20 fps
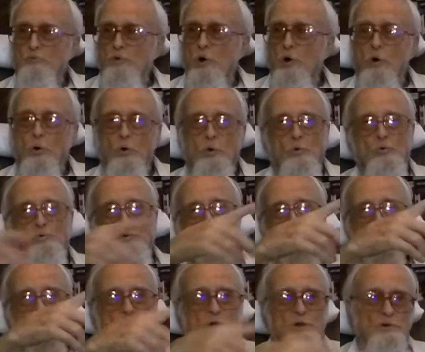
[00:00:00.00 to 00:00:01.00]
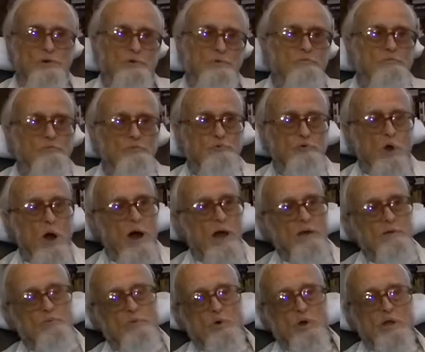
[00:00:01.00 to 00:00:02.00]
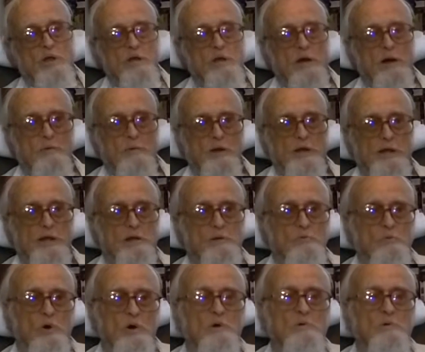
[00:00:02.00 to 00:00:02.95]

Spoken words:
road and the driveway coming in.